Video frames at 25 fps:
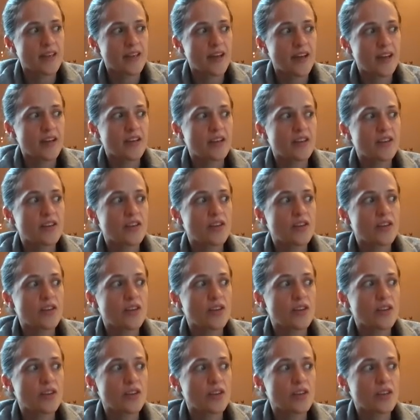yeah,
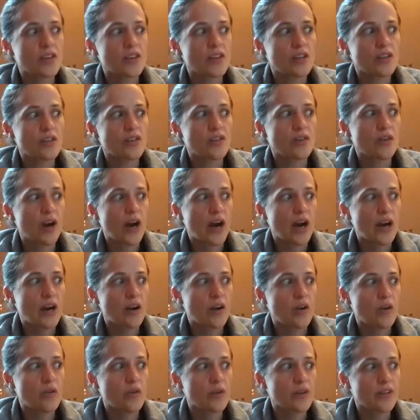
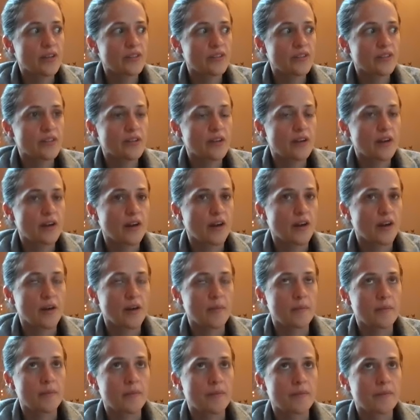I always
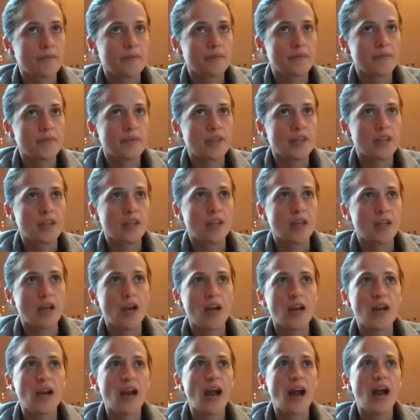I,
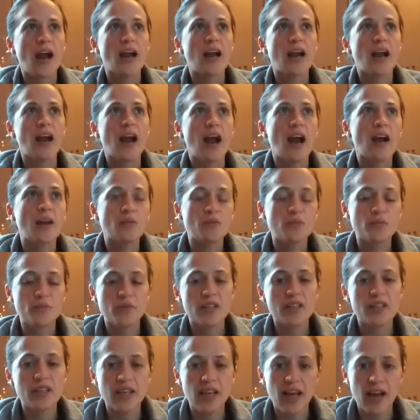I
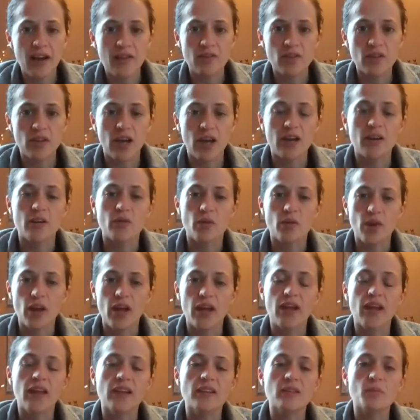really have a lot,
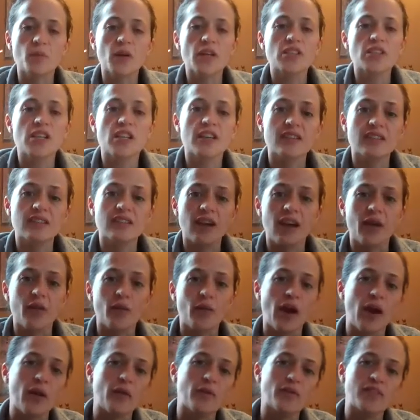as much as
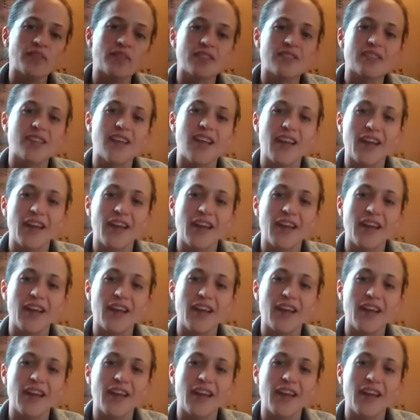I was just